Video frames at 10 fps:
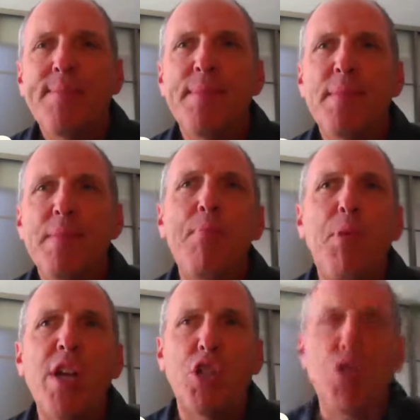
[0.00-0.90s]
been
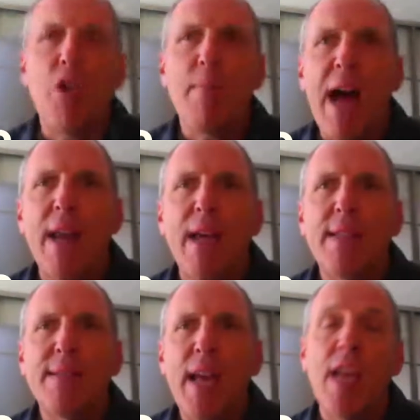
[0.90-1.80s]
pretty stern about
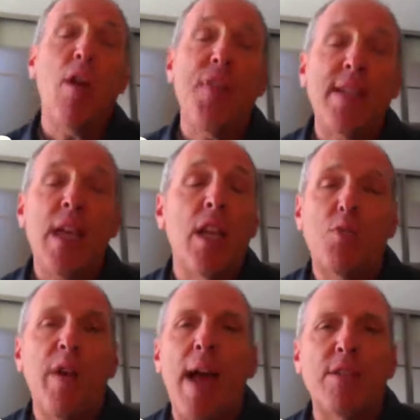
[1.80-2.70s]
it. If they tell us
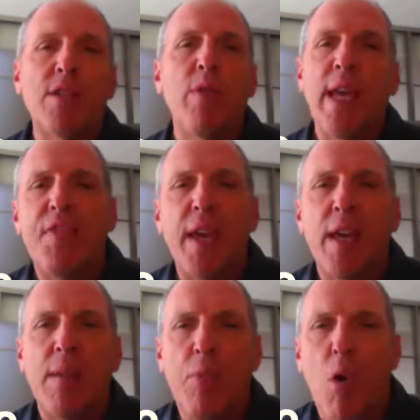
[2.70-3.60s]
we're not doing anything
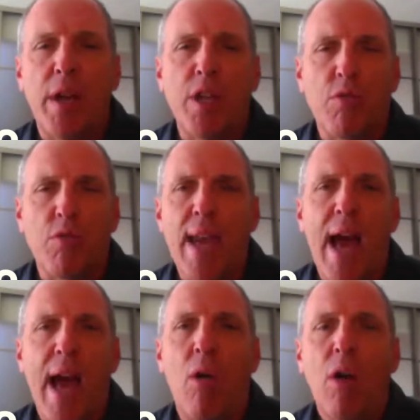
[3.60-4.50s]
in mortgage right
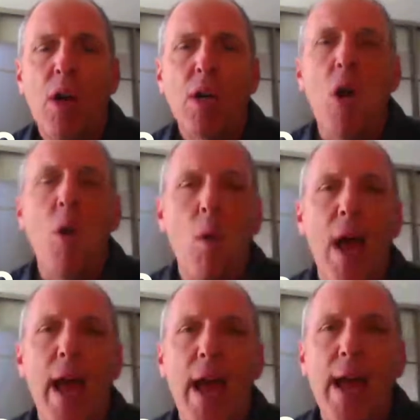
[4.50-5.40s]
now, go away.